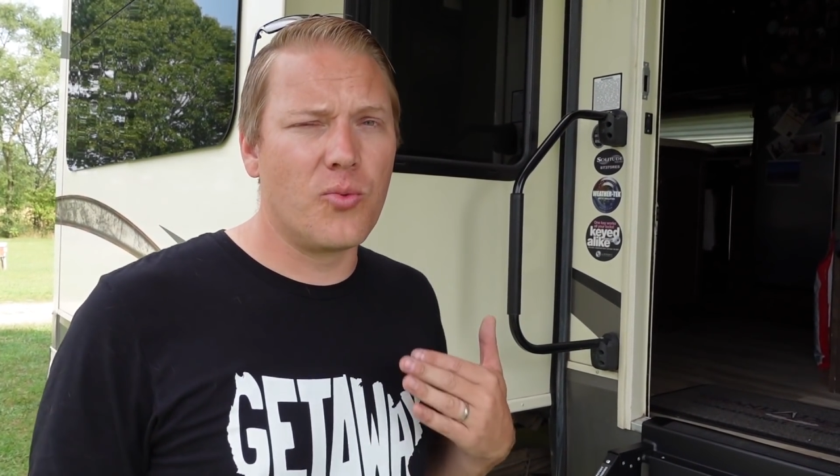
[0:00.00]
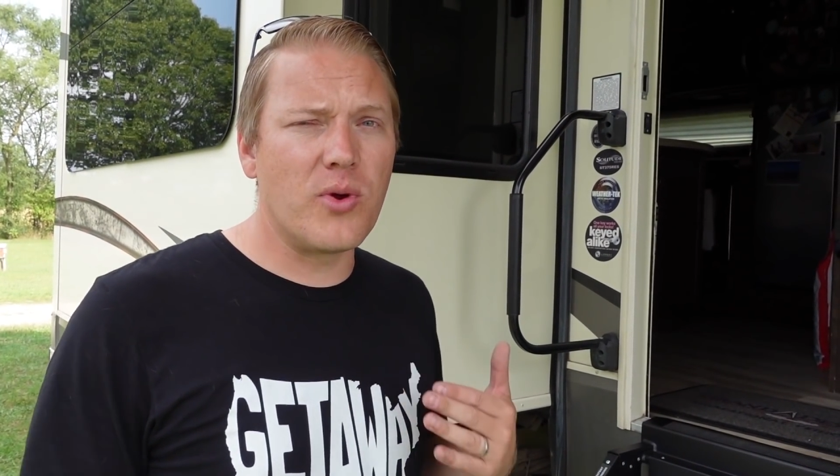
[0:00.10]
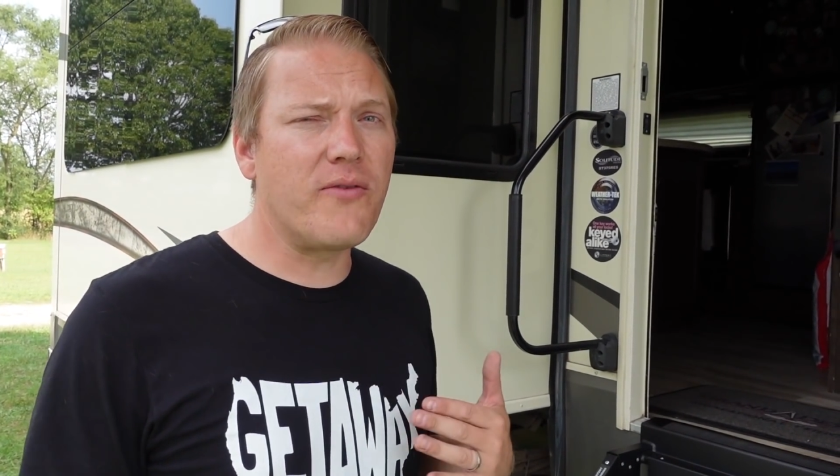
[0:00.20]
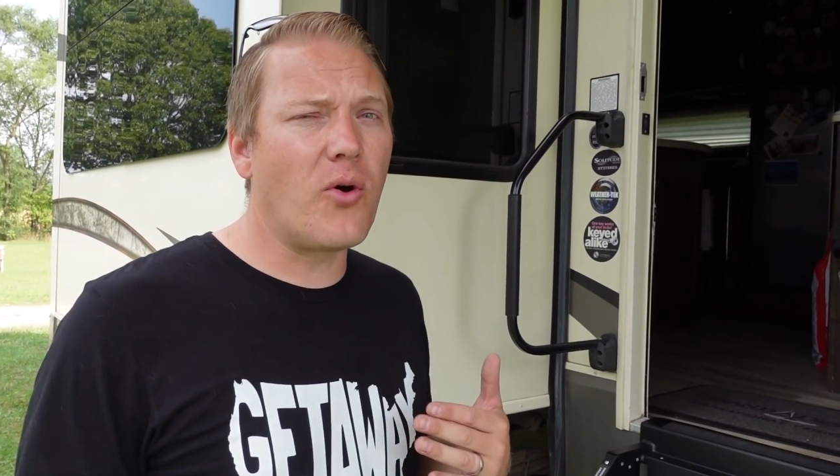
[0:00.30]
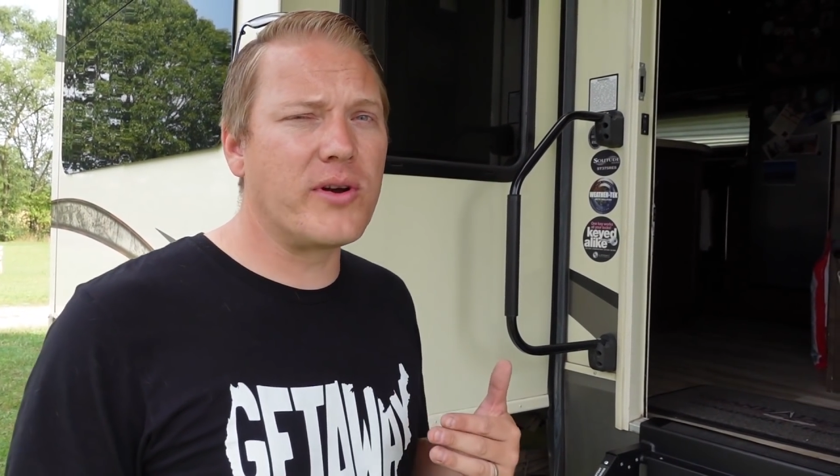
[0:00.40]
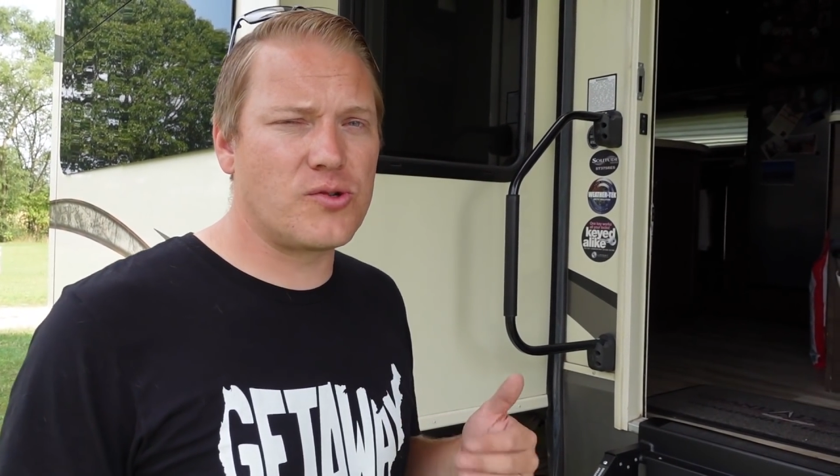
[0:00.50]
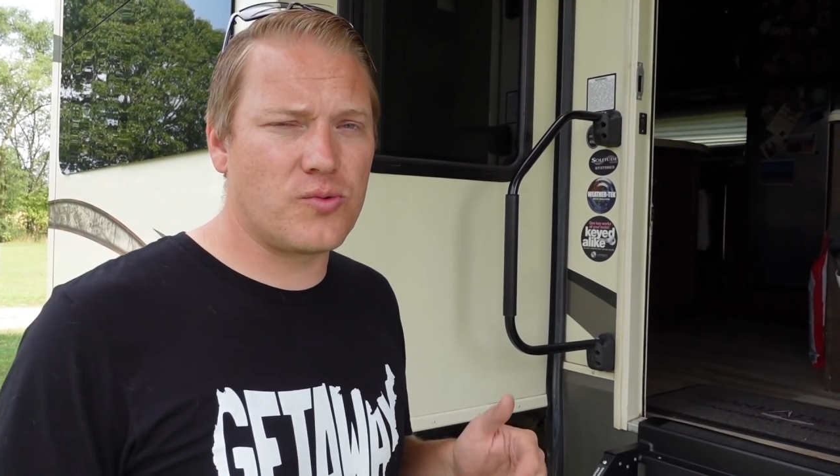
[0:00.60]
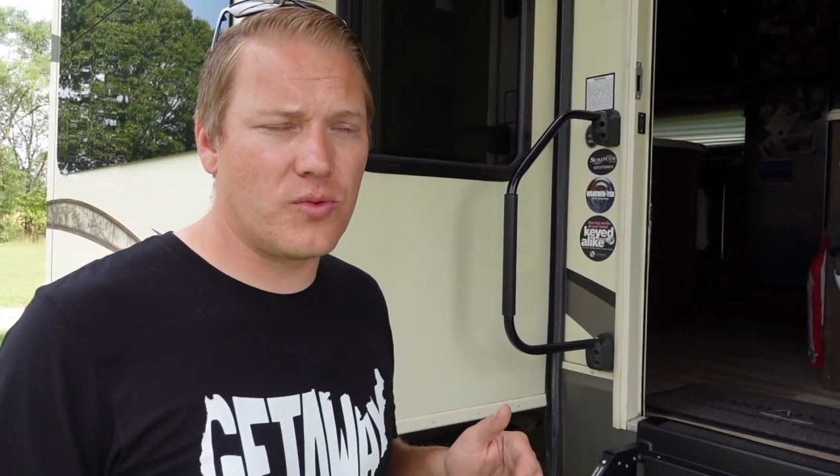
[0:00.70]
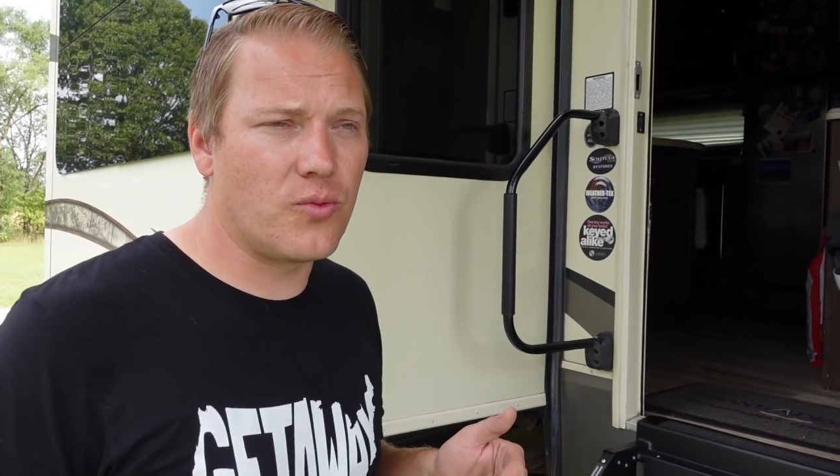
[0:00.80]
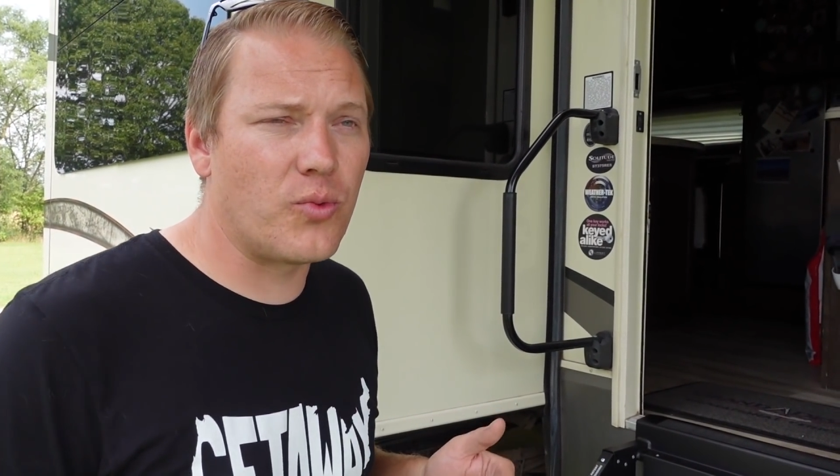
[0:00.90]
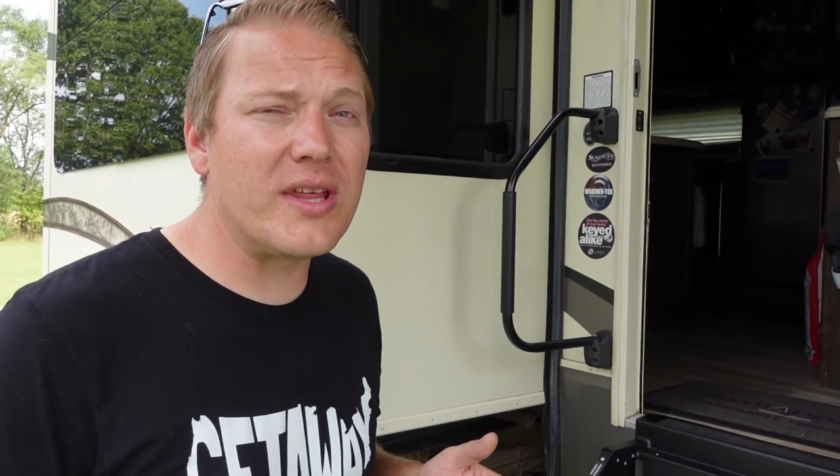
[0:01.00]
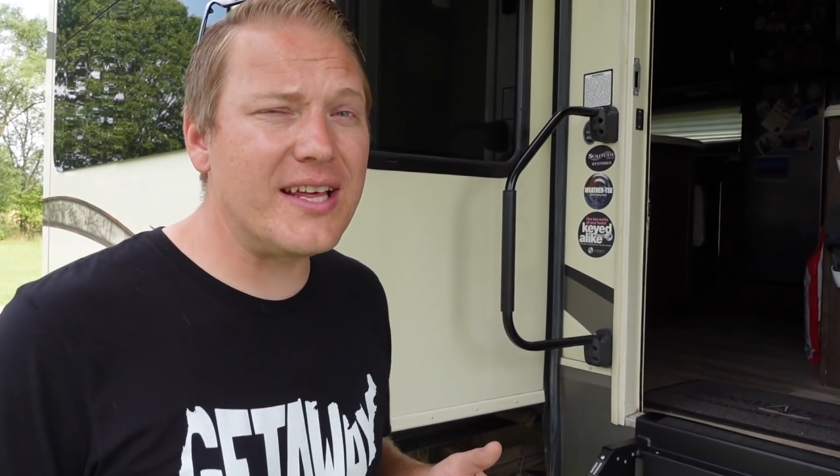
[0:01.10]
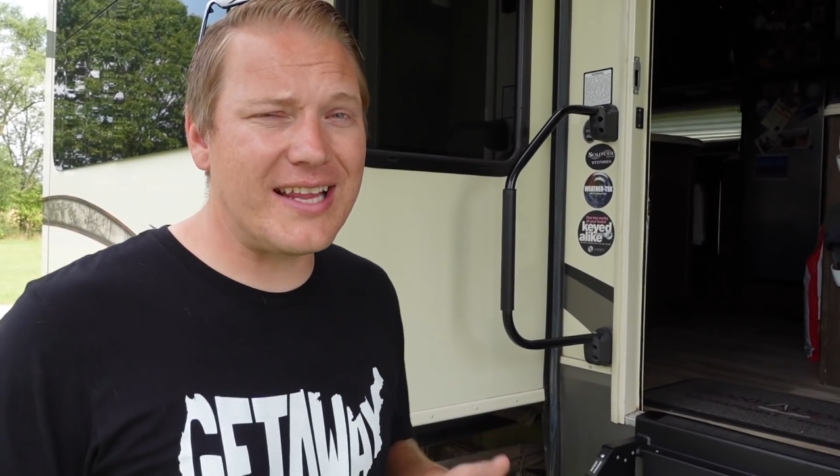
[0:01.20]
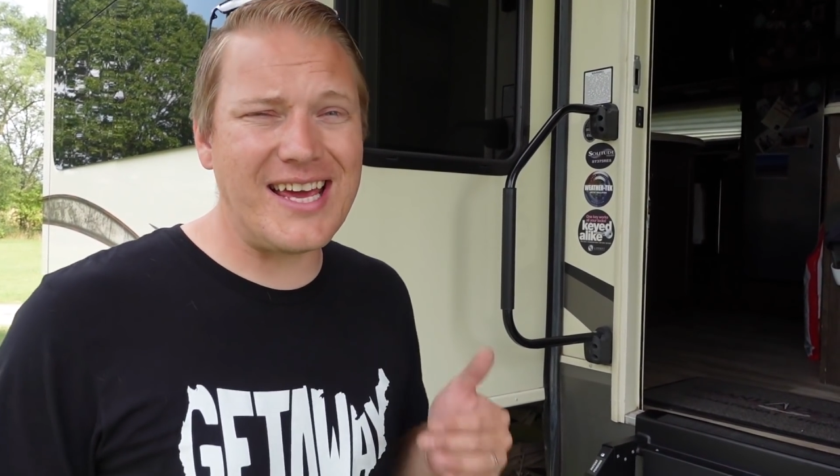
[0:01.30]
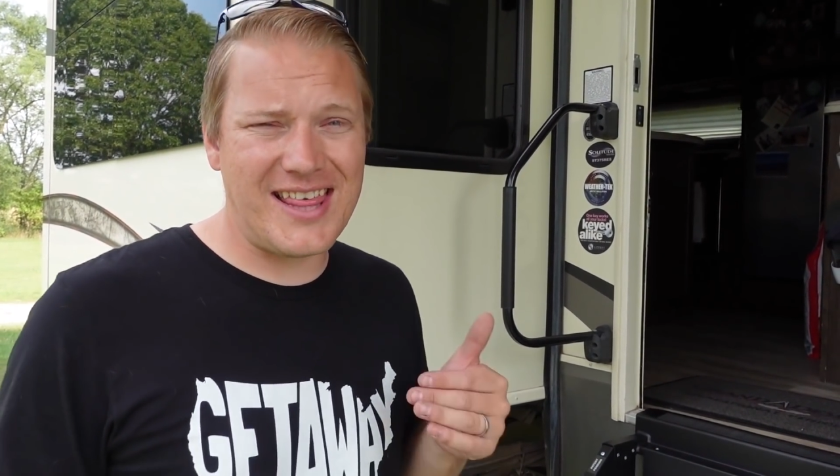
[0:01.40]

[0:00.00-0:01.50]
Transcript: we've always really liked